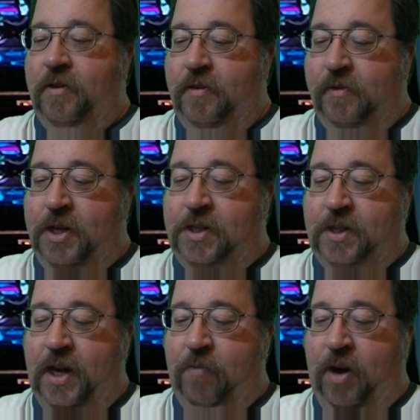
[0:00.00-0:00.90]
Let's
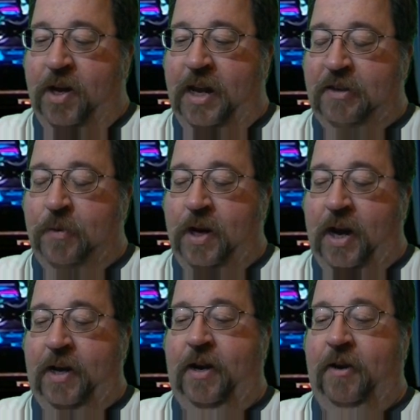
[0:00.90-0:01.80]
see, what games we
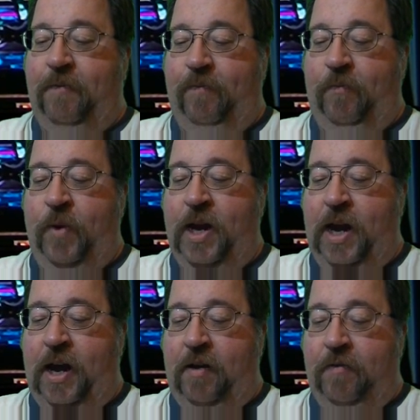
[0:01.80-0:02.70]
got here? We
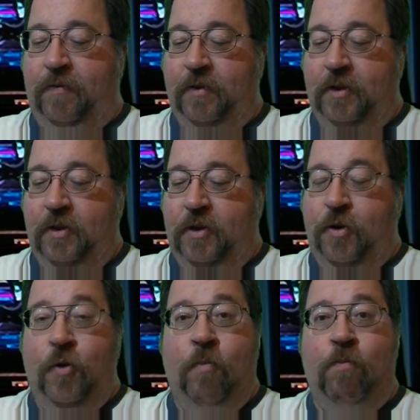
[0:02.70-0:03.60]
have
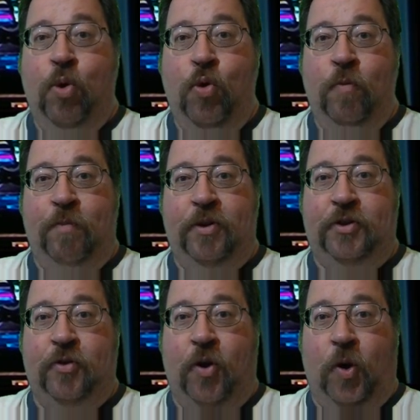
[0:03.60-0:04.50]

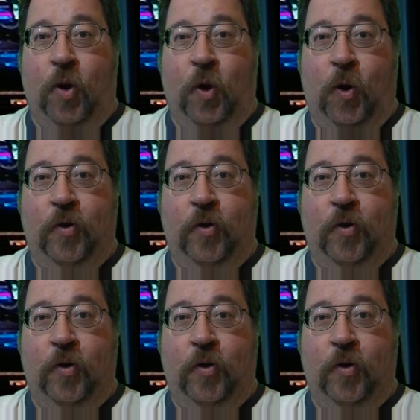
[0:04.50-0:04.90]
Moomintroll.